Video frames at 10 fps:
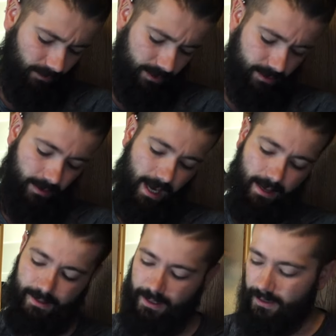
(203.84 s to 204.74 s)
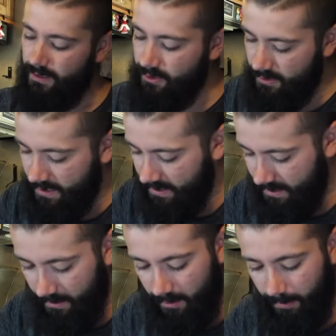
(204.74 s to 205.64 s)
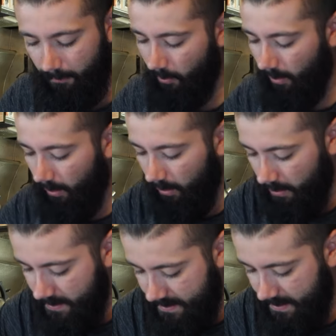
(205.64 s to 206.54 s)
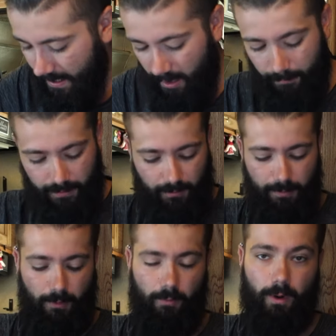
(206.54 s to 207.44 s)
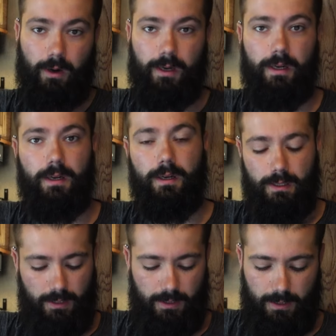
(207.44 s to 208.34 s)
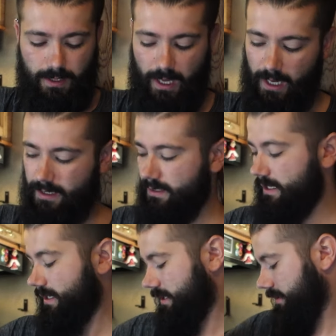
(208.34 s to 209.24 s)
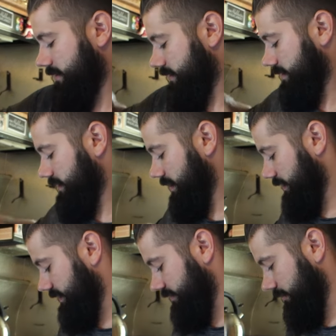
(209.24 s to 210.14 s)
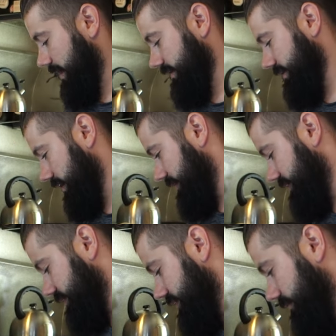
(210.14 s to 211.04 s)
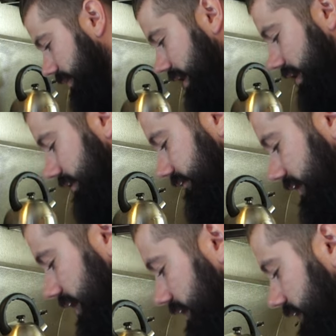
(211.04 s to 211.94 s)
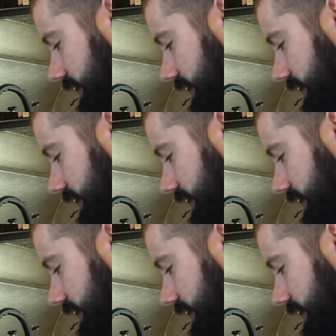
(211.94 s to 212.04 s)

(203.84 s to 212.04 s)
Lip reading: So yeah, it just takes a little bit more setup, a little bit more work. And this toolbox has come in super handy for that.